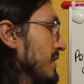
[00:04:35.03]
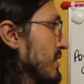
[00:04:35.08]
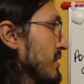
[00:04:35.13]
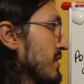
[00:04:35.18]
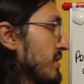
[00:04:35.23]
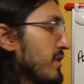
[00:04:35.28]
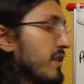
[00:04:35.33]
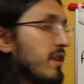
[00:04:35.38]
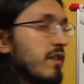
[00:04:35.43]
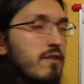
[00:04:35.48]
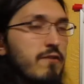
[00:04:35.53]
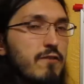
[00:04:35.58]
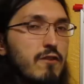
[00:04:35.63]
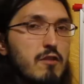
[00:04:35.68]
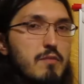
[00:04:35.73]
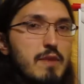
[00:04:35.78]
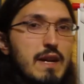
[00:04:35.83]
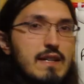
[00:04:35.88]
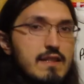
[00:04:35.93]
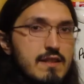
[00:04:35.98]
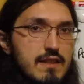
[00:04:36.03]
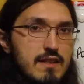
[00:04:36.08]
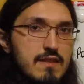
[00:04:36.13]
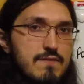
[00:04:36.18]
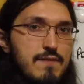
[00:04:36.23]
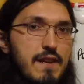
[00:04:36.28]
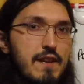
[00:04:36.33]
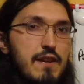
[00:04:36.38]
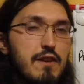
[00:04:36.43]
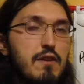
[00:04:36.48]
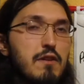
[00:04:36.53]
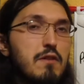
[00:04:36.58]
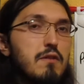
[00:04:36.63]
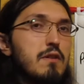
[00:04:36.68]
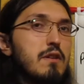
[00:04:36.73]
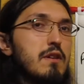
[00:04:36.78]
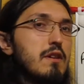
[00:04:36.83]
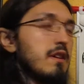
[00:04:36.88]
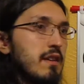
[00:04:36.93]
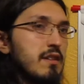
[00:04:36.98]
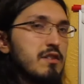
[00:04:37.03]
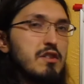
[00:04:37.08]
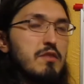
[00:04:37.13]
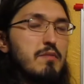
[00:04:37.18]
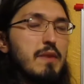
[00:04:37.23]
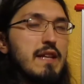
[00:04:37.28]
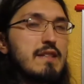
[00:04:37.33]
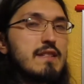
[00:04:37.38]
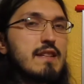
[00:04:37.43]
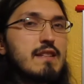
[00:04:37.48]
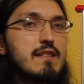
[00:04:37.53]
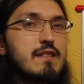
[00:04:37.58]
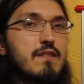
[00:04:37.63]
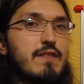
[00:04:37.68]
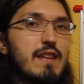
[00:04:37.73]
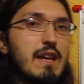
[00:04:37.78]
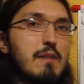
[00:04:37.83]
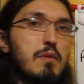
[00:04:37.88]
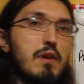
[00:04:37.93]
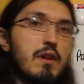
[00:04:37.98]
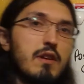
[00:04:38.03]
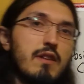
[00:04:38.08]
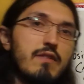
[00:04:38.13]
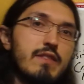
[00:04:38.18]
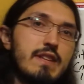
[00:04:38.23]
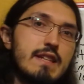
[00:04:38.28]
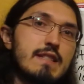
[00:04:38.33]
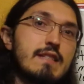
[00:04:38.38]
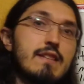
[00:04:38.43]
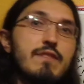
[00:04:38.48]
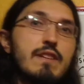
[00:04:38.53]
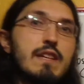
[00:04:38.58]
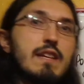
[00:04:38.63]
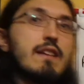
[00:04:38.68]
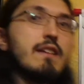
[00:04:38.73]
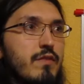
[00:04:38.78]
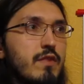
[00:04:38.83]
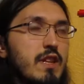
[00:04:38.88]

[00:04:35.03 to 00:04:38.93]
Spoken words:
So you can refer back to this video to make sense of that part of the activity.